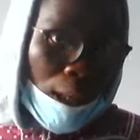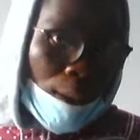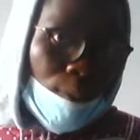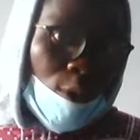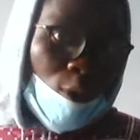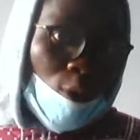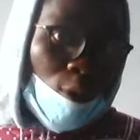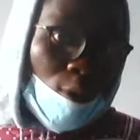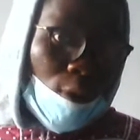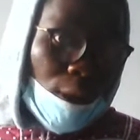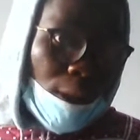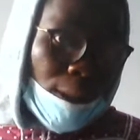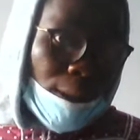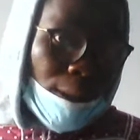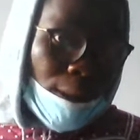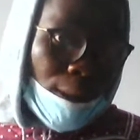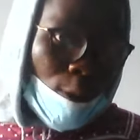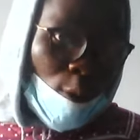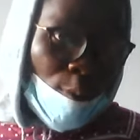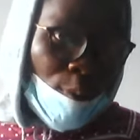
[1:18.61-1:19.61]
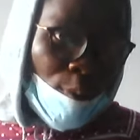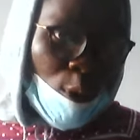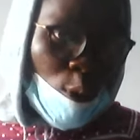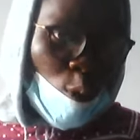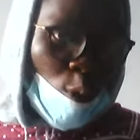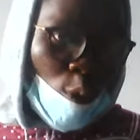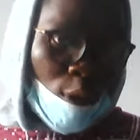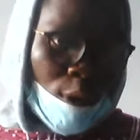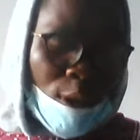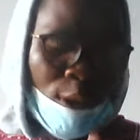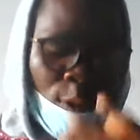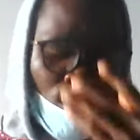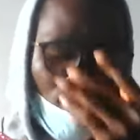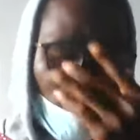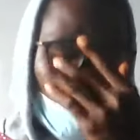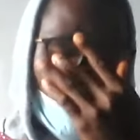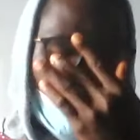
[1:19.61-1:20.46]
Sorry, I don't mean to hurt you.